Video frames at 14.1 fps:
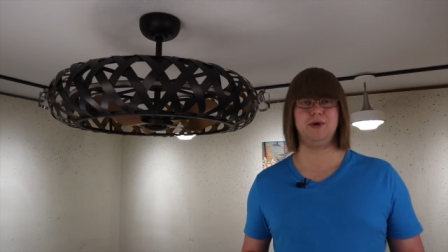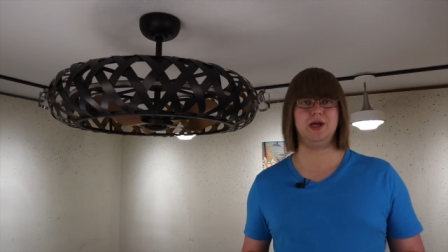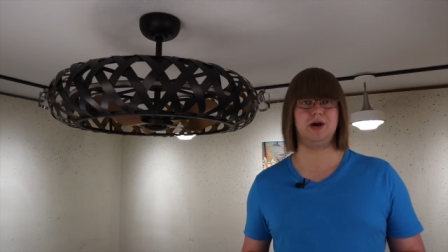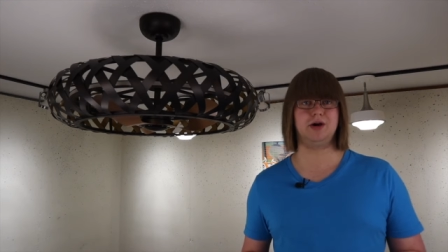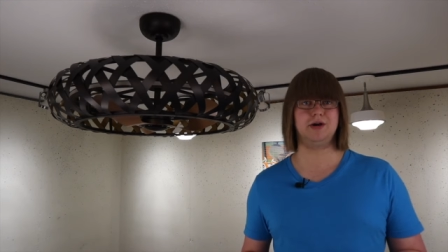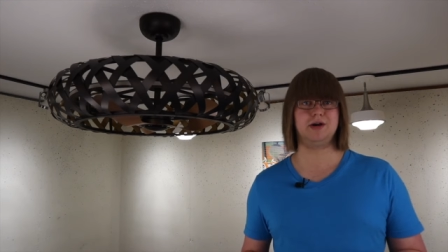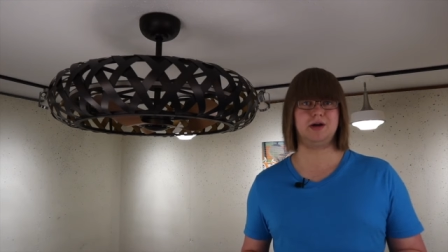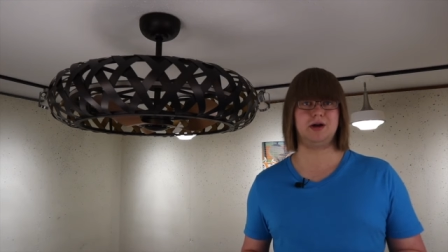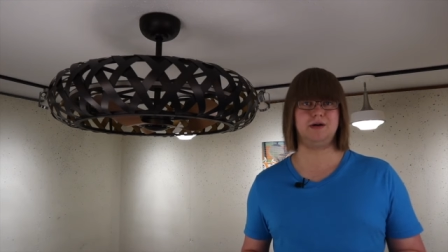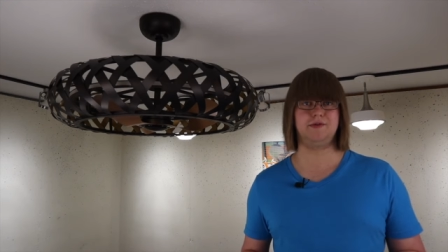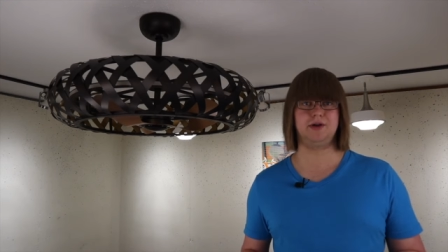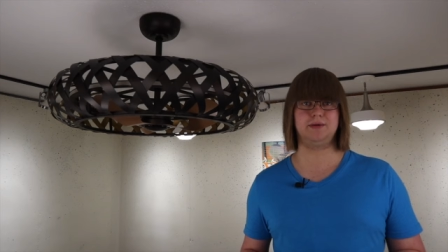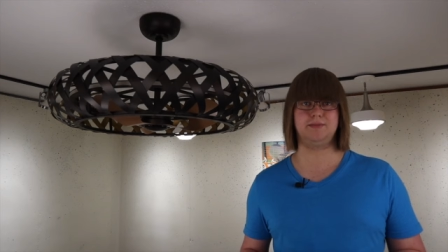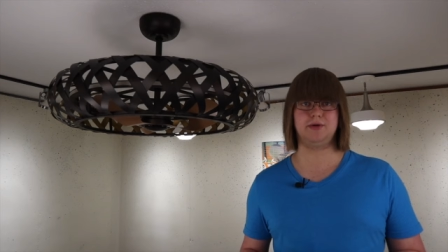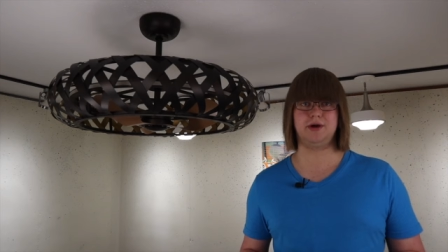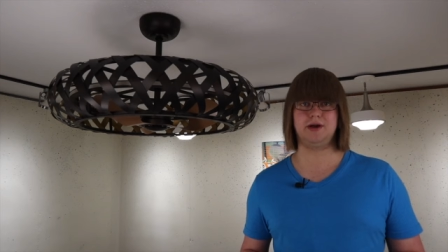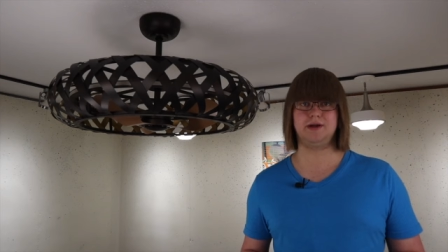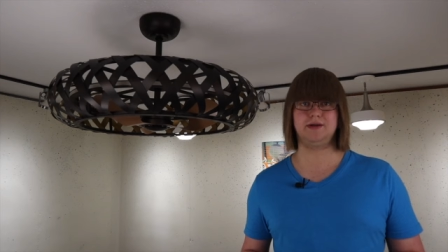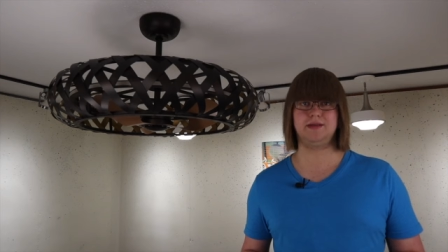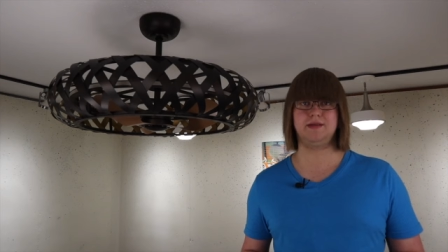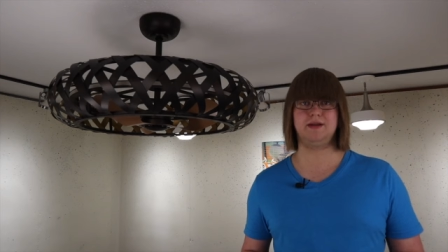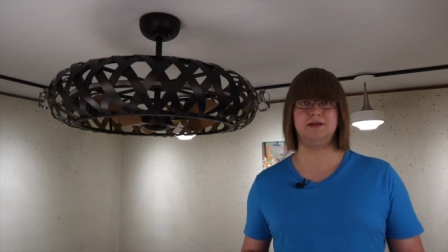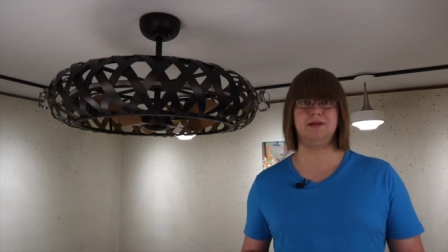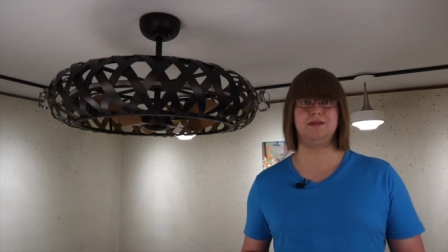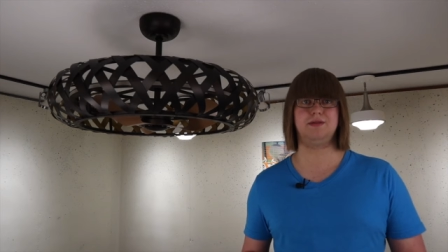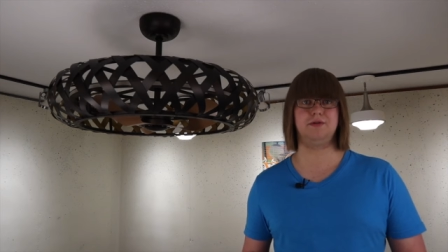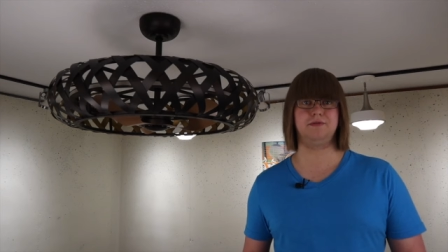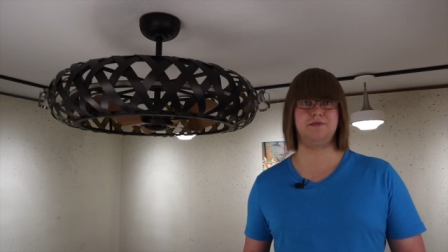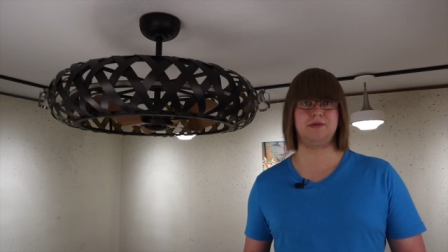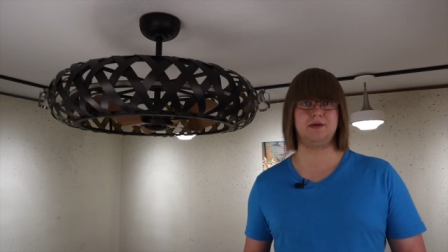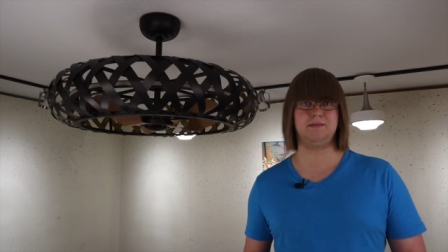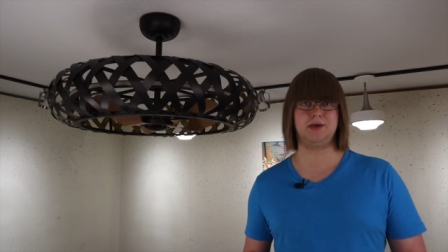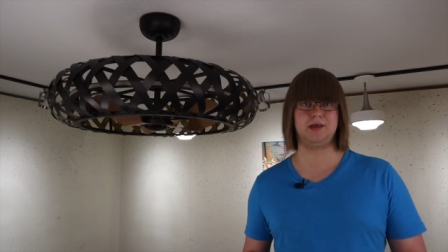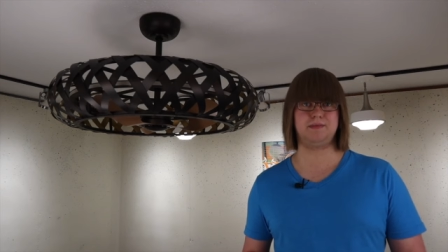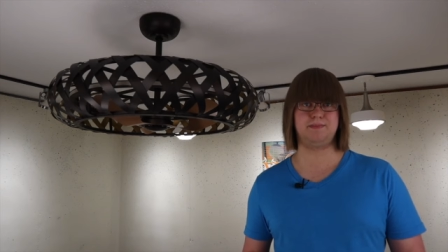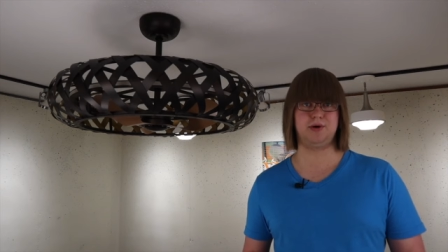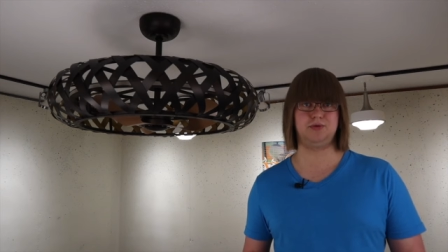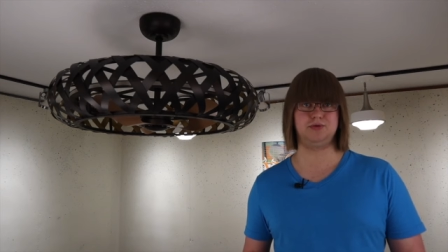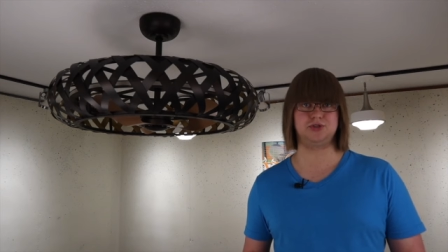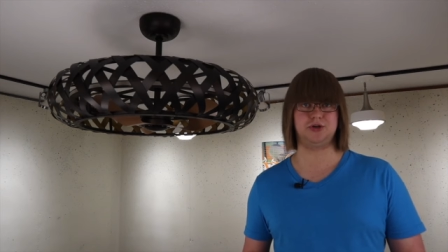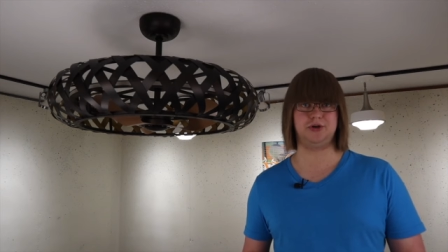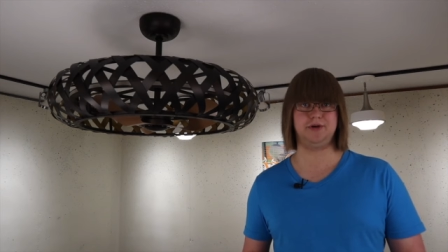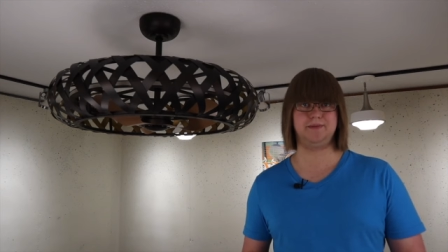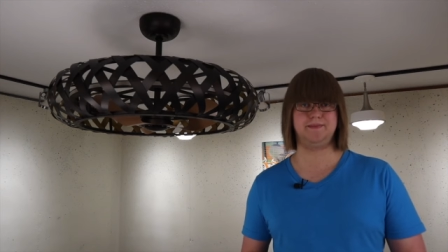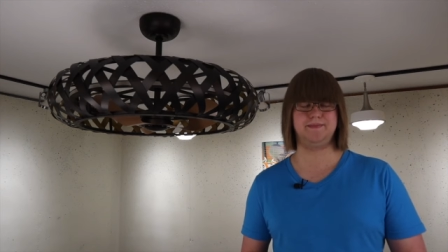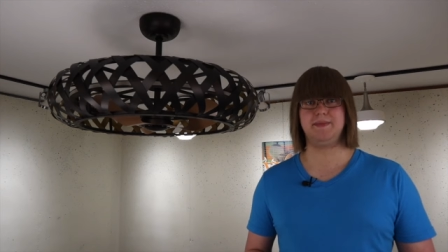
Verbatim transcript: we are covering products that deserve some exposure.